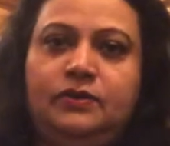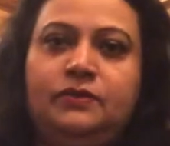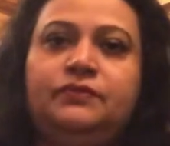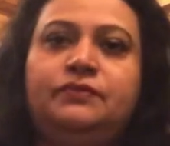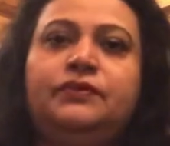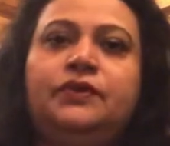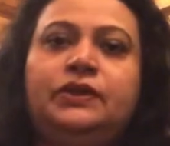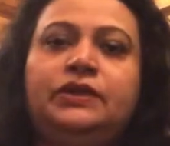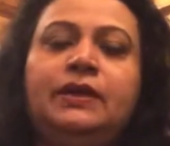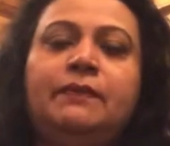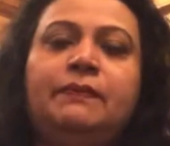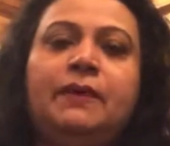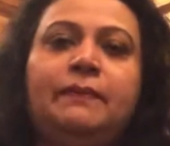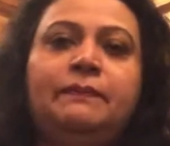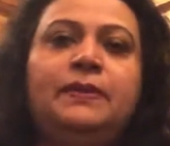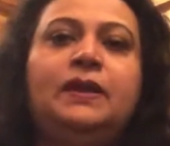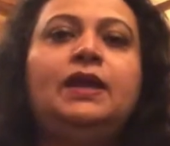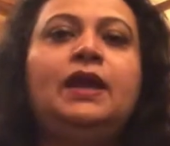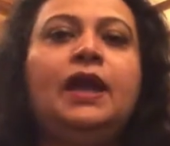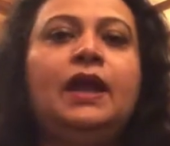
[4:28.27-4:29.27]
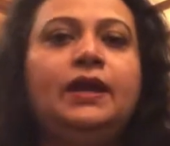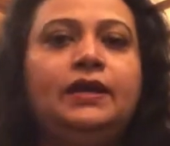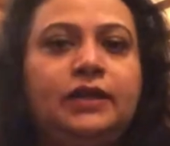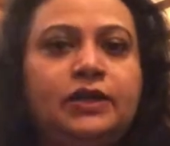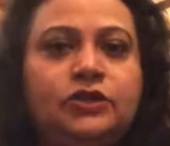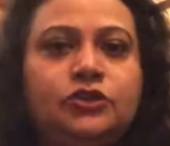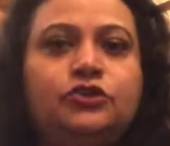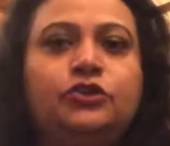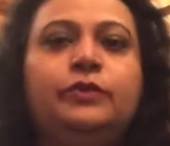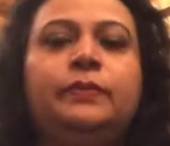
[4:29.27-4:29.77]
for the puppy, and
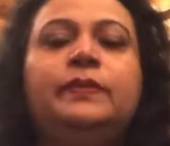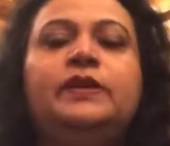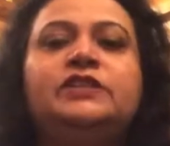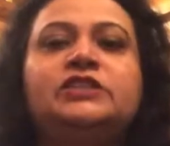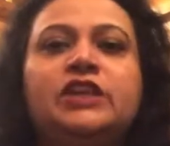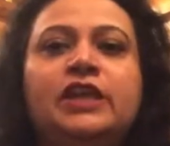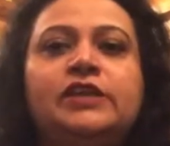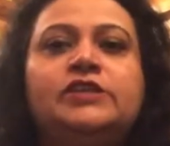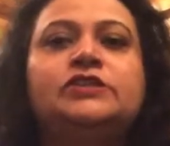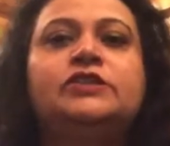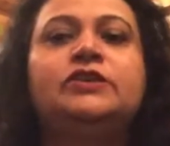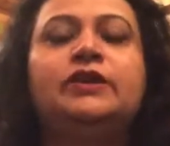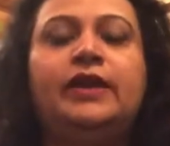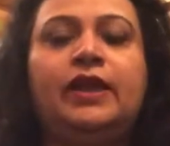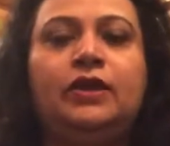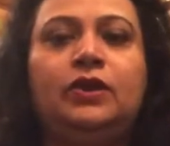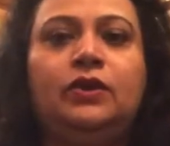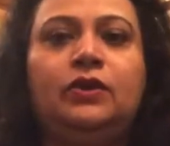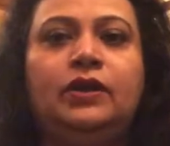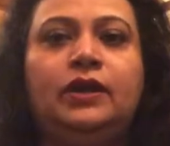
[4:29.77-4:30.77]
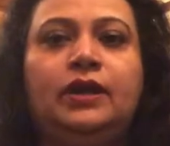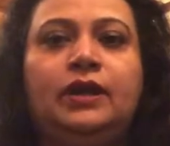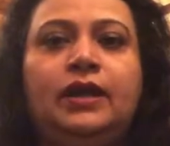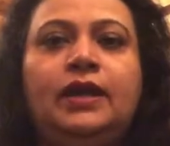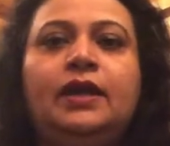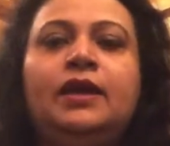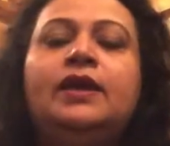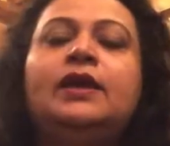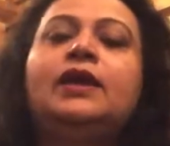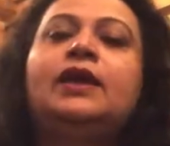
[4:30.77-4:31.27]
it should be changed
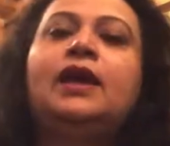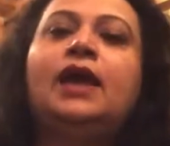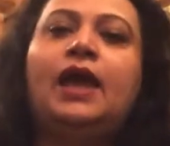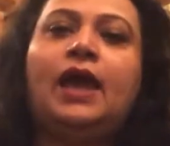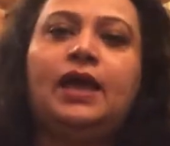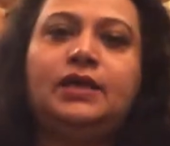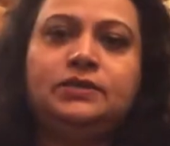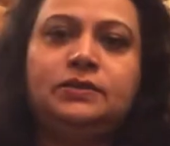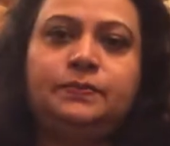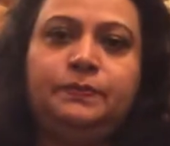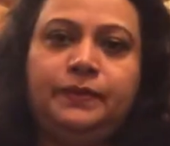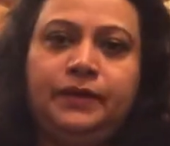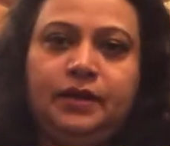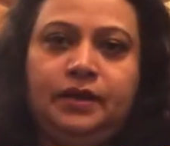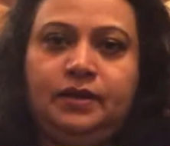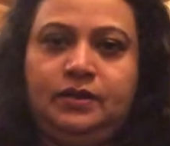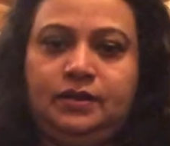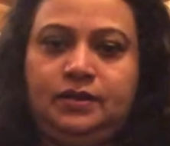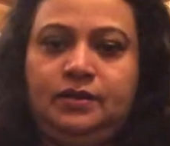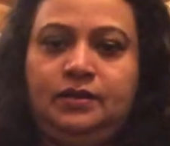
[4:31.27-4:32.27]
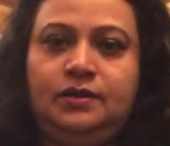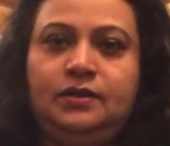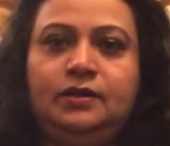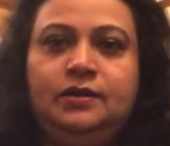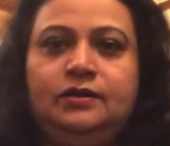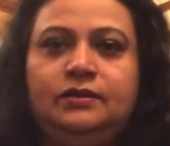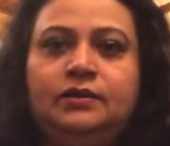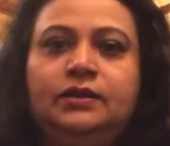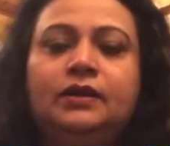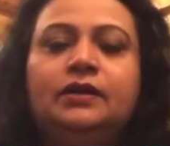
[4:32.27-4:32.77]
regularly as
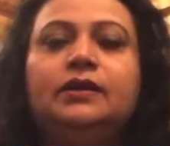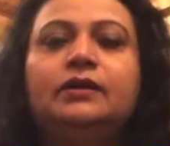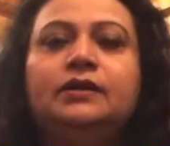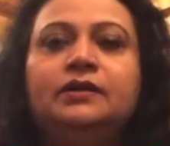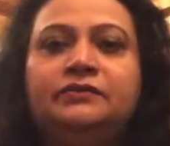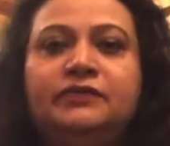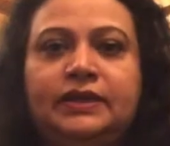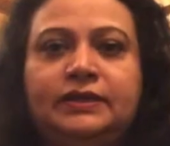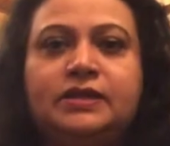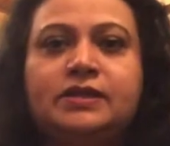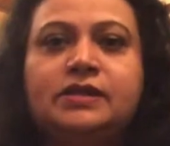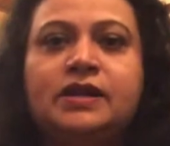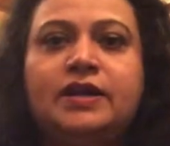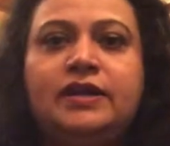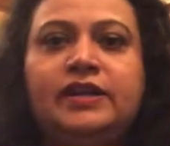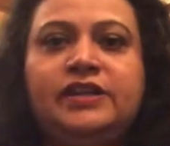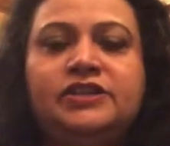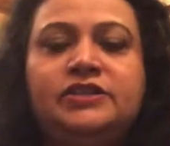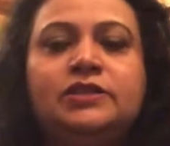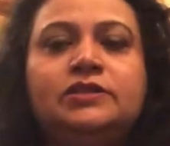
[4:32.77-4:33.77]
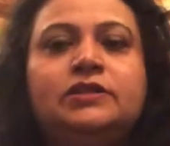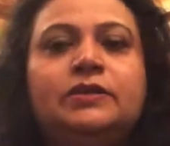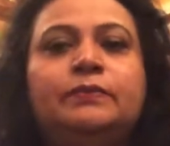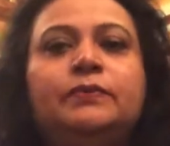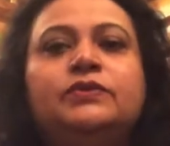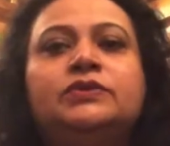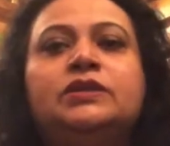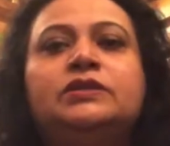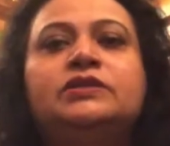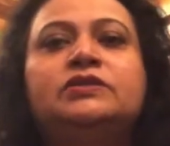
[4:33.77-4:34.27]
per the weather conditions.
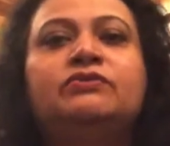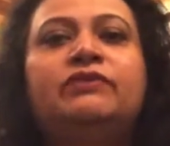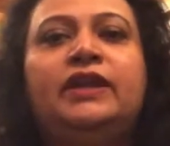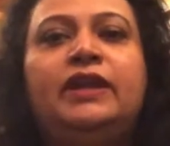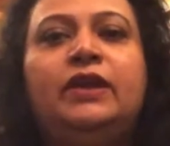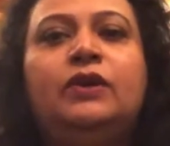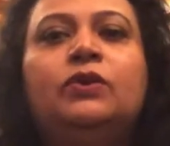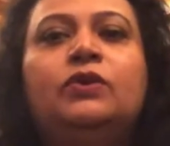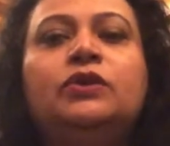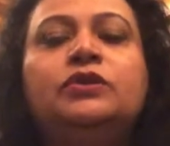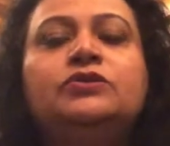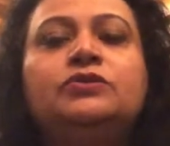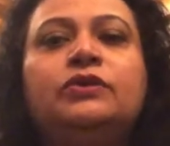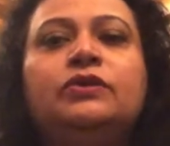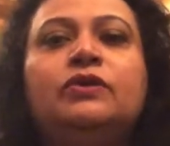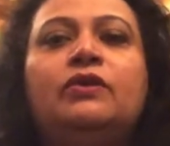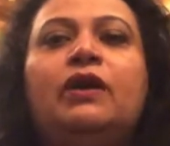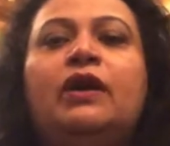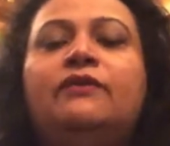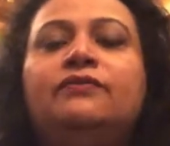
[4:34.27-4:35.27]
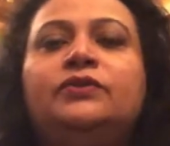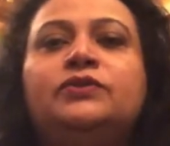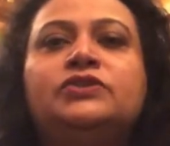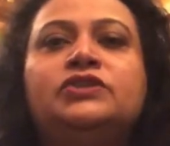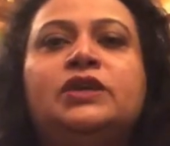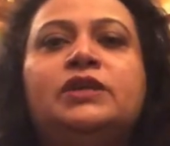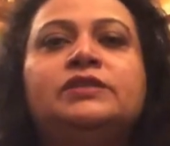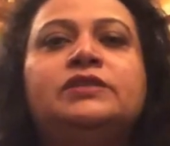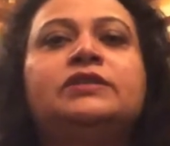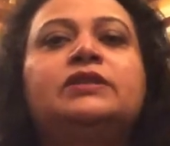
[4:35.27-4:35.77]
Suppose it's very cold, so you have to
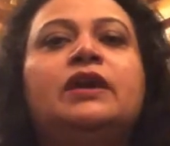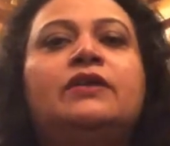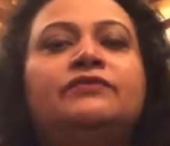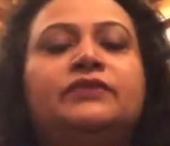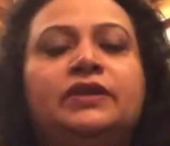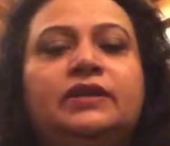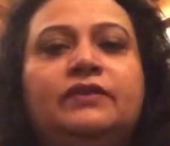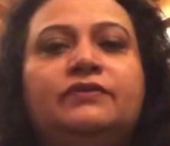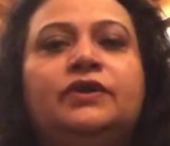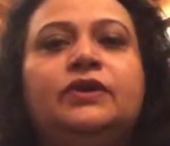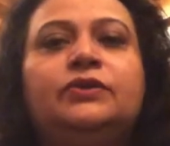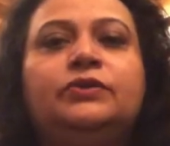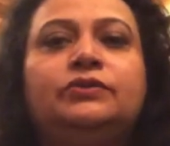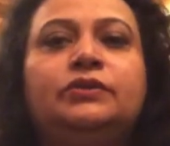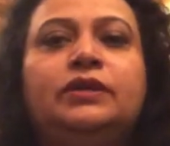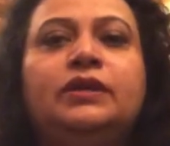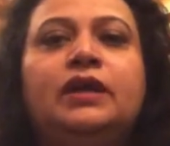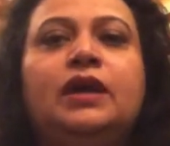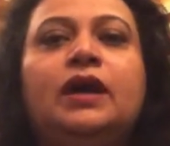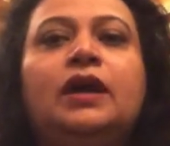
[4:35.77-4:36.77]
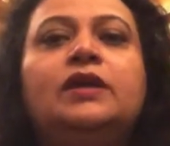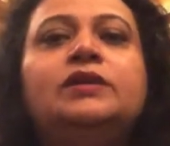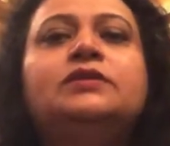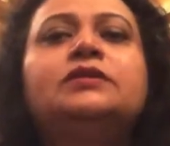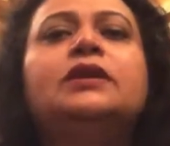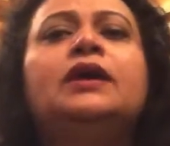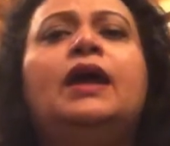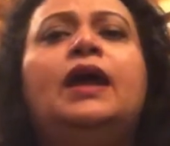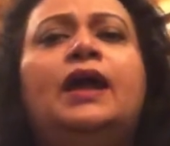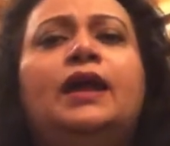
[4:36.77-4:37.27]
change it after every 2-3 hours,
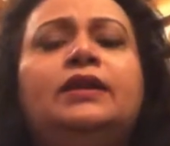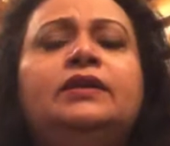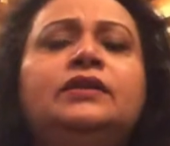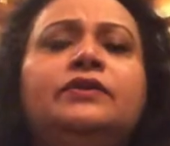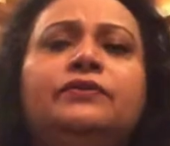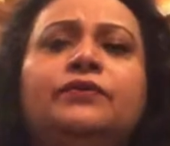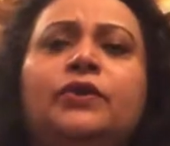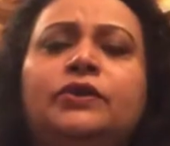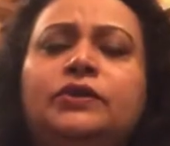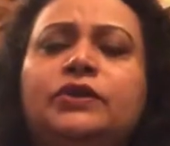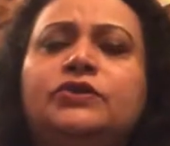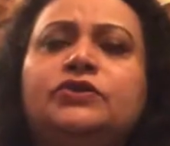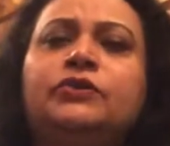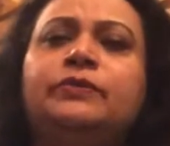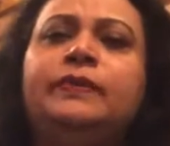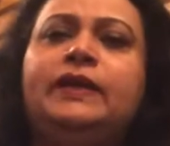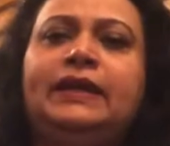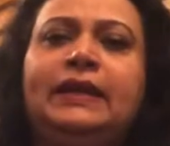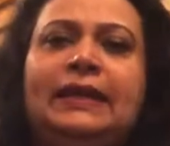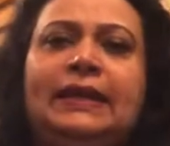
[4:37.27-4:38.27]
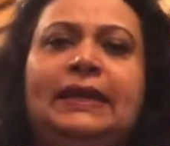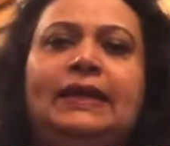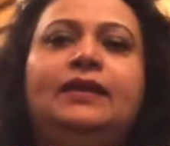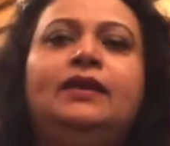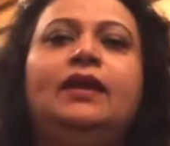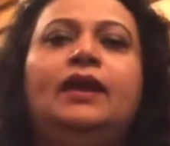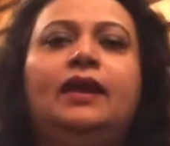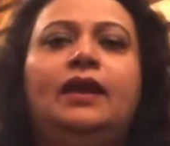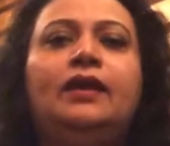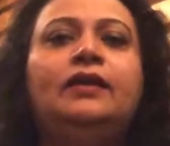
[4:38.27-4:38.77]
and the water should be clean
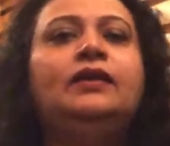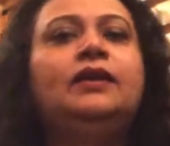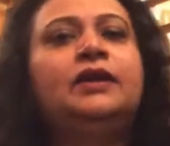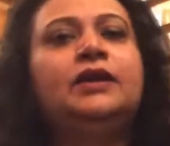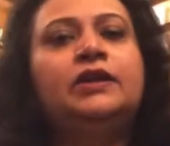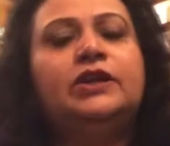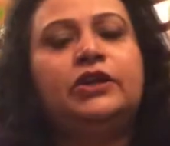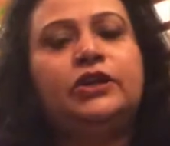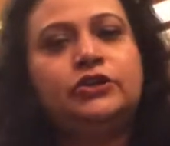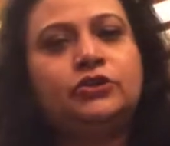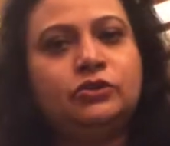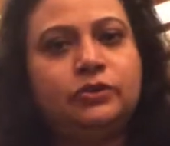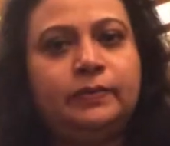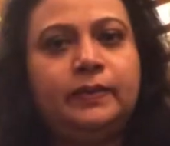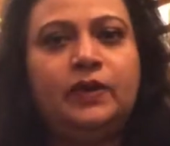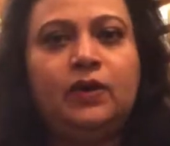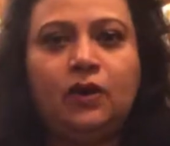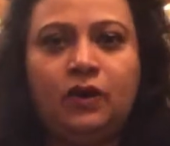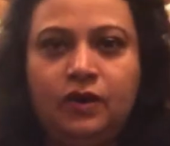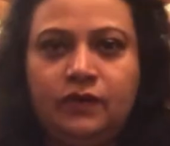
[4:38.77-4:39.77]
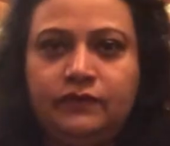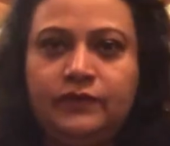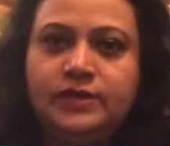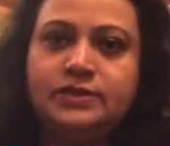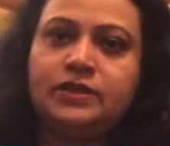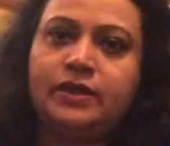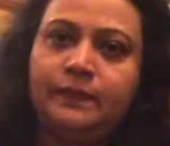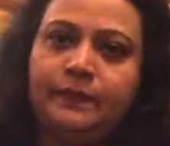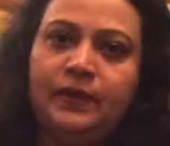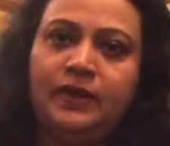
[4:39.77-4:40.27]
and it should be
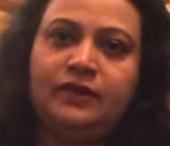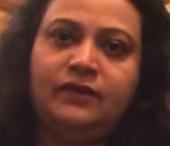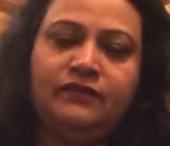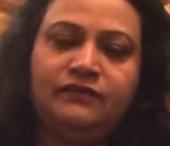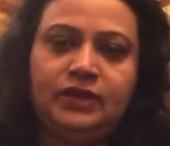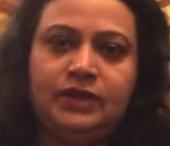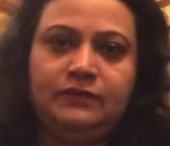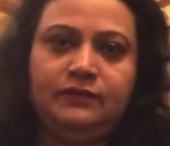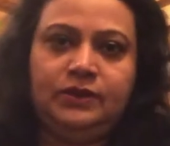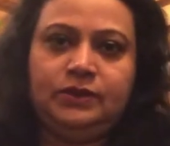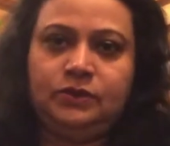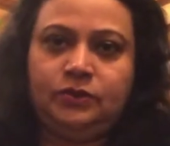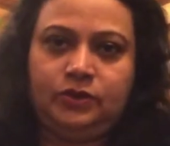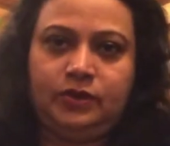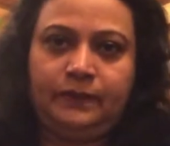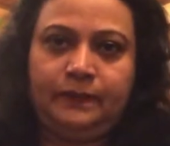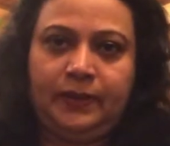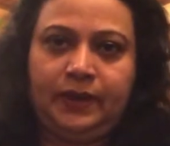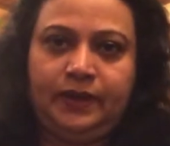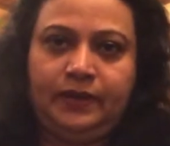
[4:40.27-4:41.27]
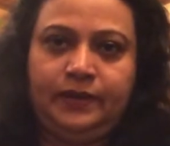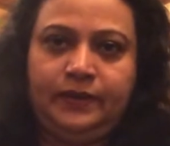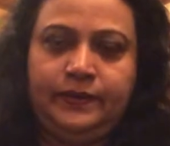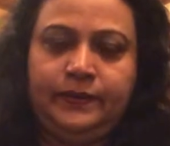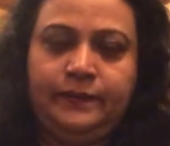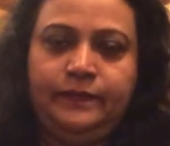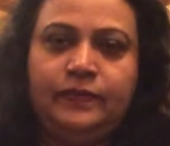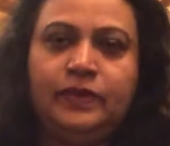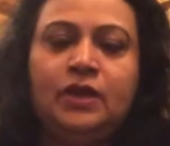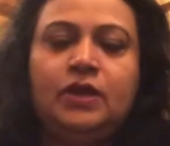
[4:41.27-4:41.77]
always available to the pet.
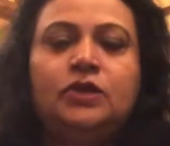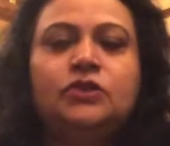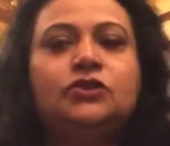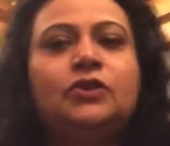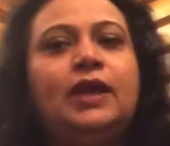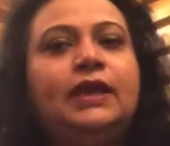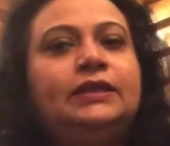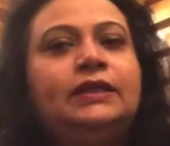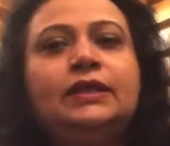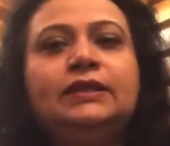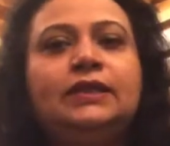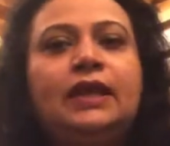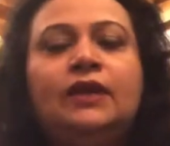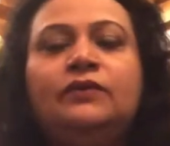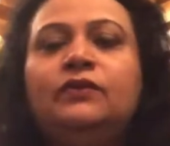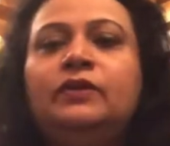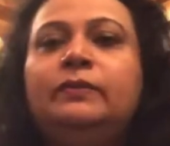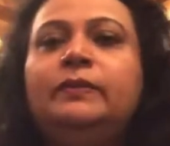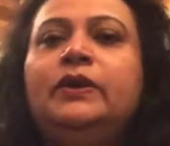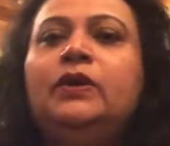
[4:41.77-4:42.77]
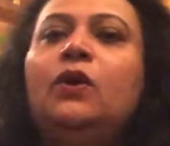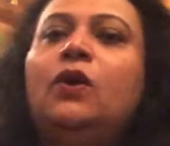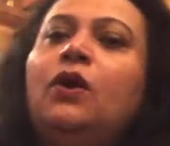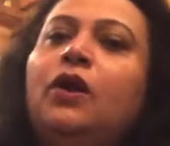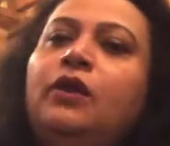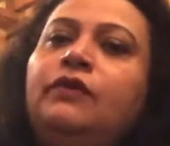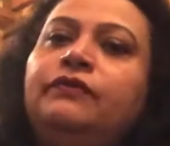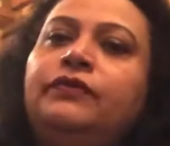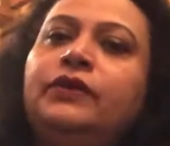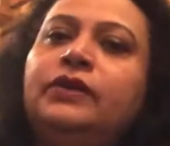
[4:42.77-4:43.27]
So I think that will be
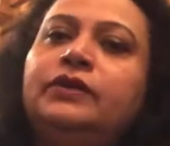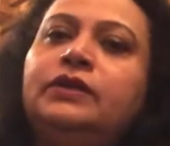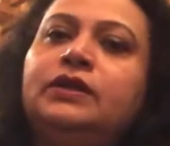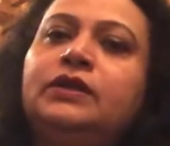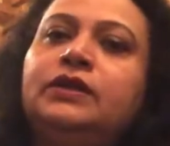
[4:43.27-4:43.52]
all for